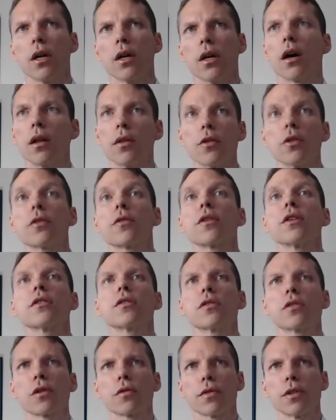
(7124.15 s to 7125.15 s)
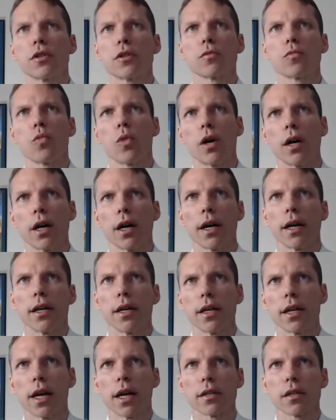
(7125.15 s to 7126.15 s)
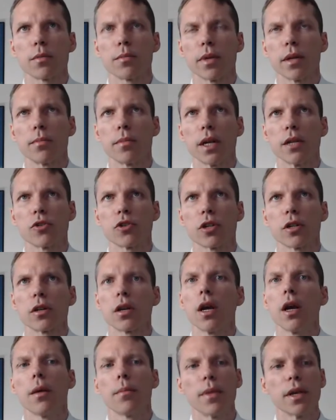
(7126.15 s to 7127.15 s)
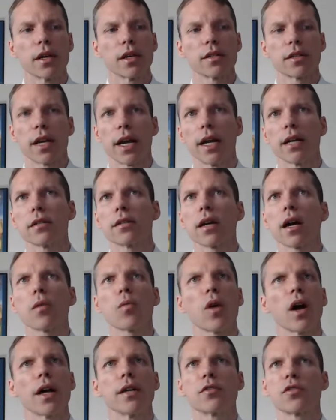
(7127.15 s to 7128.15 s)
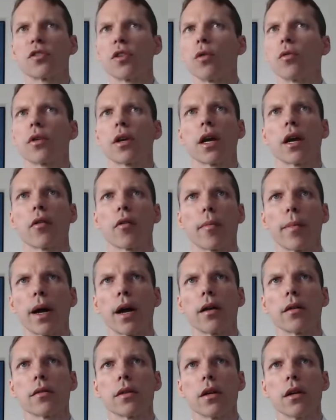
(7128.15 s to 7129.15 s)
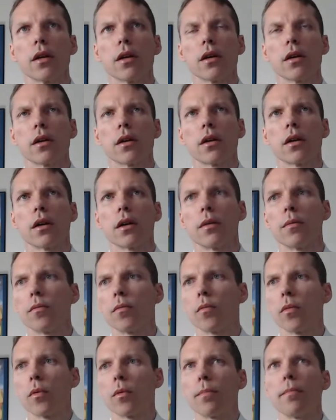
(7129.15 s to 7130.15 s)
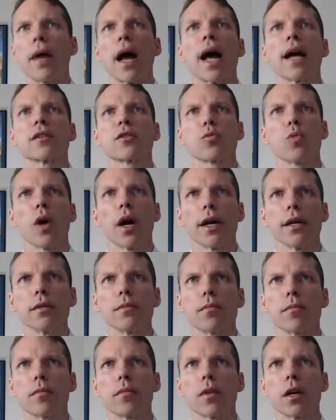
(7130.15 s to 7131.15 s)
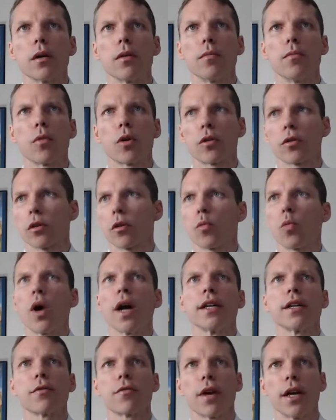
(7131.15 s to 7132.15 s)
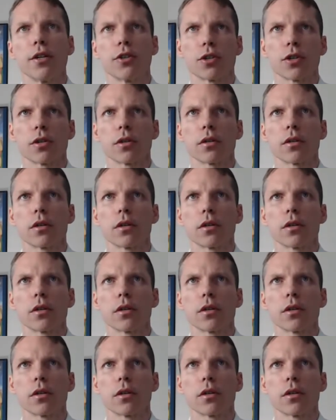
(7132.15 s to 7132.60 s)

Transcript: look, this is the reason why it hasn't been mentioned, because anti-whites don't care about mass white murder, white erasure.